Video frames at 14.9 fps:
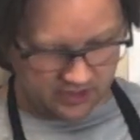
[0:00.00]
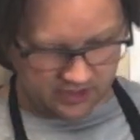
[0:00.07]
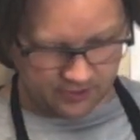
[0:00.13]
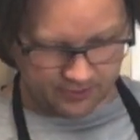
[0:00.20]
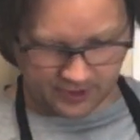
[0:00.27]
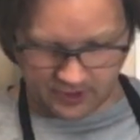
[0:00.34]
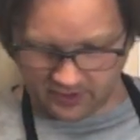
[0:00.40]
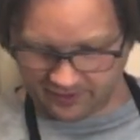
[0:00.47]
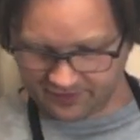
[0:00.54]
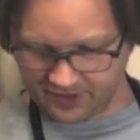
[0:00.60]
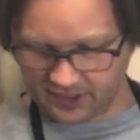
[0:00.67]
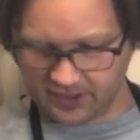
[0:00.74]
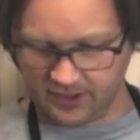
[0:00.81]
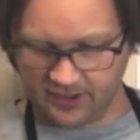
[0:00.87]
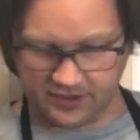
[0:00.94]
there we go. I've
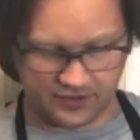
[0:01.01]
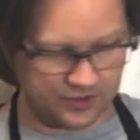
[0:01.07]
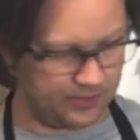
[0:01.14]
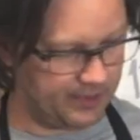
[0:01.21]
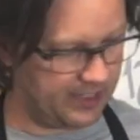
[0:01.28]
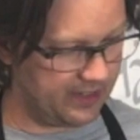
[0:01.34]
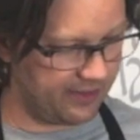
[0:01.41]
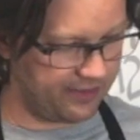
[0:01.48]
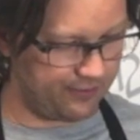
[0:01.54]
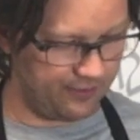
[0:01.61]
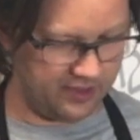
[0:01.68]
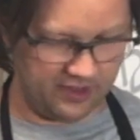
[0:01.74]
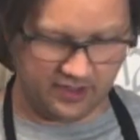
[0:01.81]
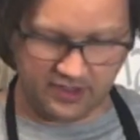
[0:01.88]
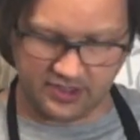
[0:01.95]
cut it into about a
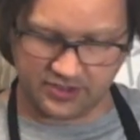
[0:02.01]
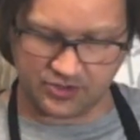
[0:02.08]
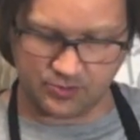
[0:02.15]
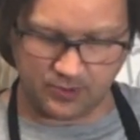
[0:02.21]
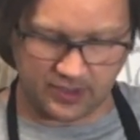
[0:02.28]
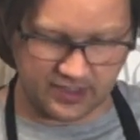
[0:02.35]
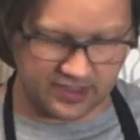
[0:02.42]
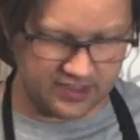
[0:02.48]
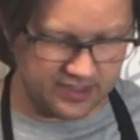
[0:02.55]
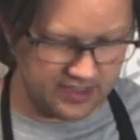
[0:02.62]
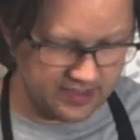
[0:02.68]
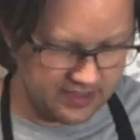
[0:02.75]
three inch wide.